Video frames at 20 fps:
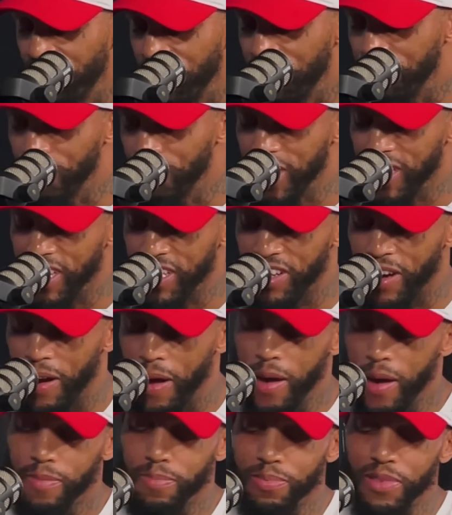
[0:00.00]
different with the
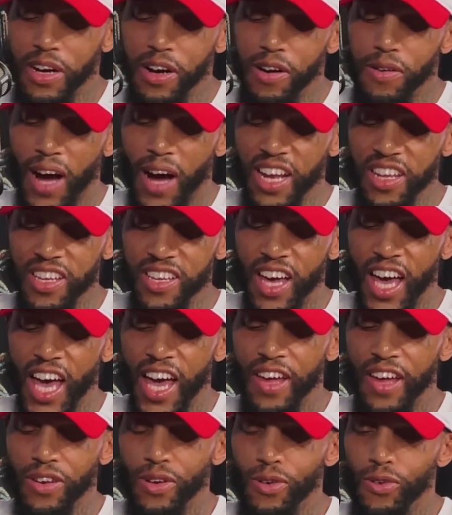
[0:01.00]
car. Bro, I
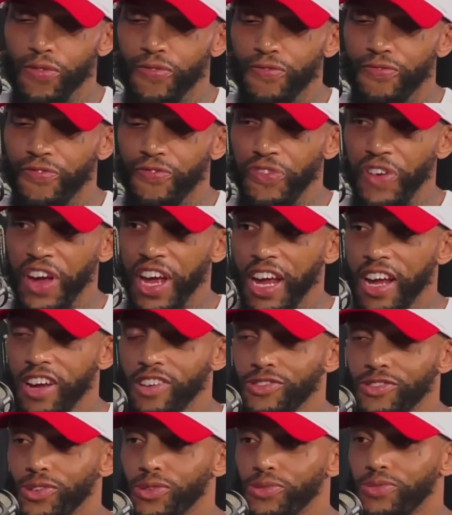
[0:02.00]
didn't have no
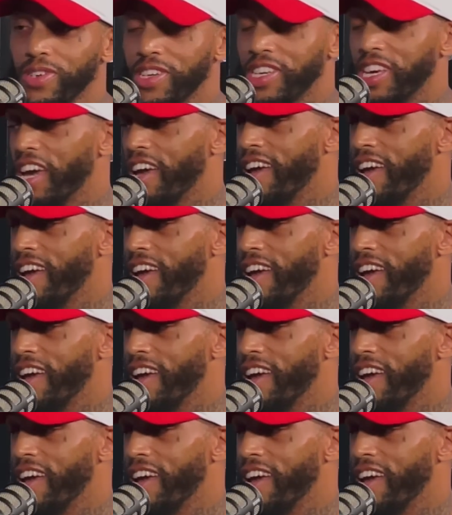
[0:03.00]
fear, no